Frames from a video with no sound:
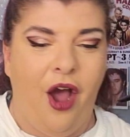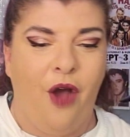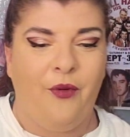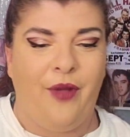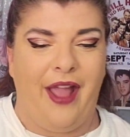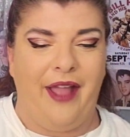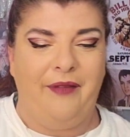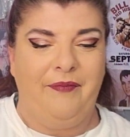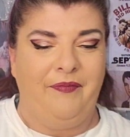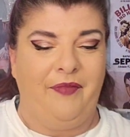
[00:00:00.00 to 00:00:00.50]

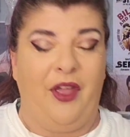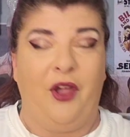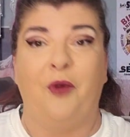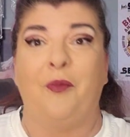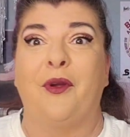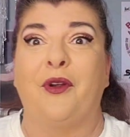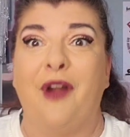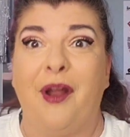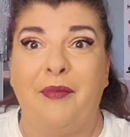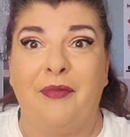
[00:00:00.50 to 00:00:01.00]
Okay, I
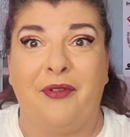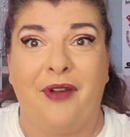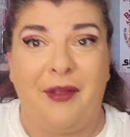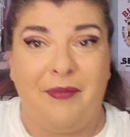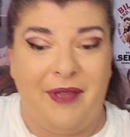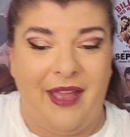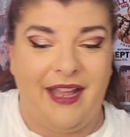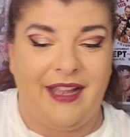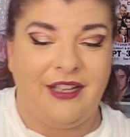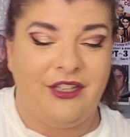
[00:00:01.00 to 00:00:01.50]
hope I grabbed the
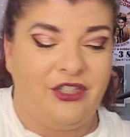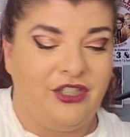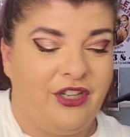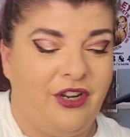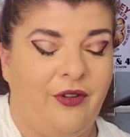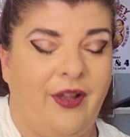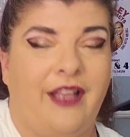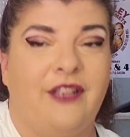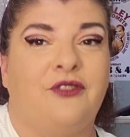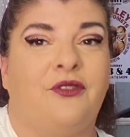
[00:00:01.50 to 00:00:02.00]
right package.
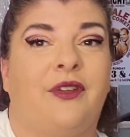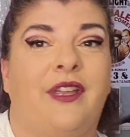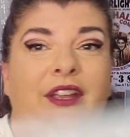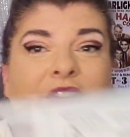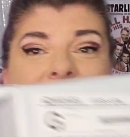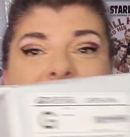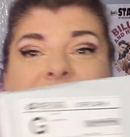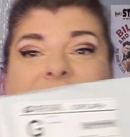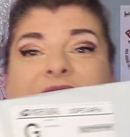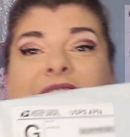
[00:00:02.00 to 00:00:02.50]
Okay, so
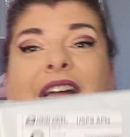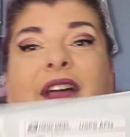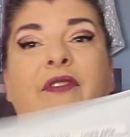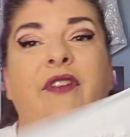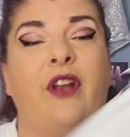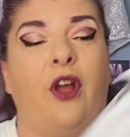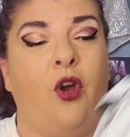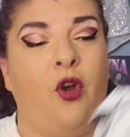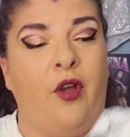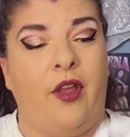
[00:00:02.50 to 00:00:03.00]
here it is. I
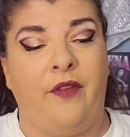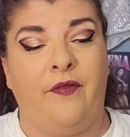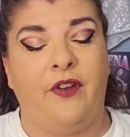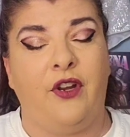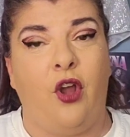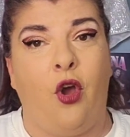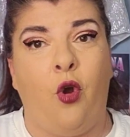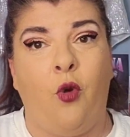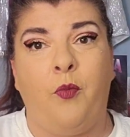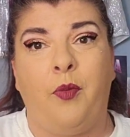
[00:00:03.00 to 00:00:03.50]
haven't
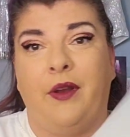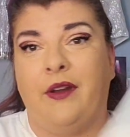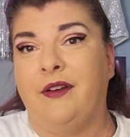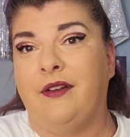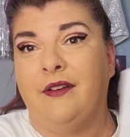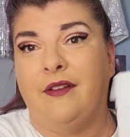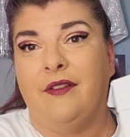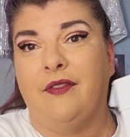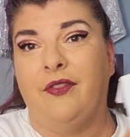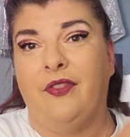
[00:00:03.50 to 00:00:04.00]
even
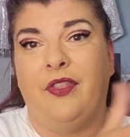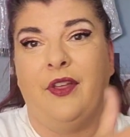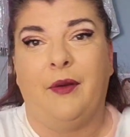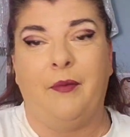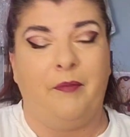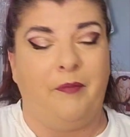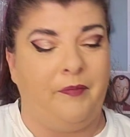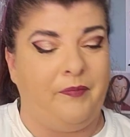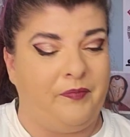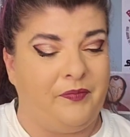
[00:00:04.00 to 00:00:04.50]
opened
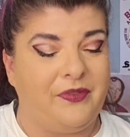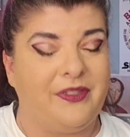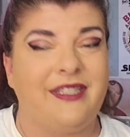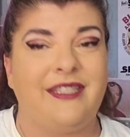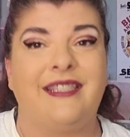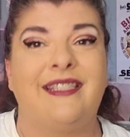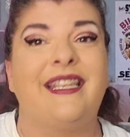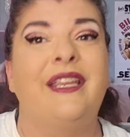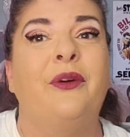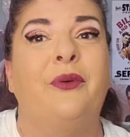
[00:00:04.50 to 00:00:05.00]
the
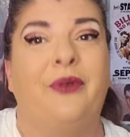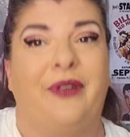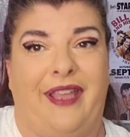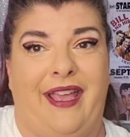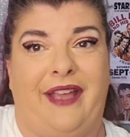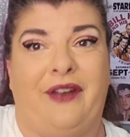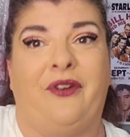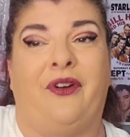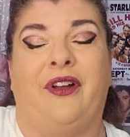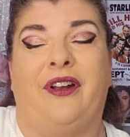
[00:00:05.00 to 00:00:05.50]
seal
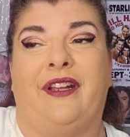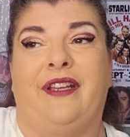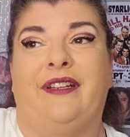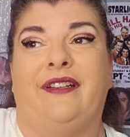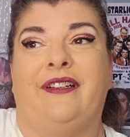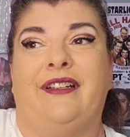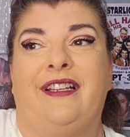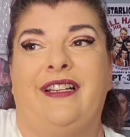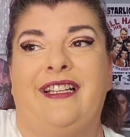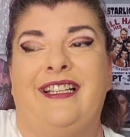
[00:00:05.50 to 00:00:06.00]
yet on it.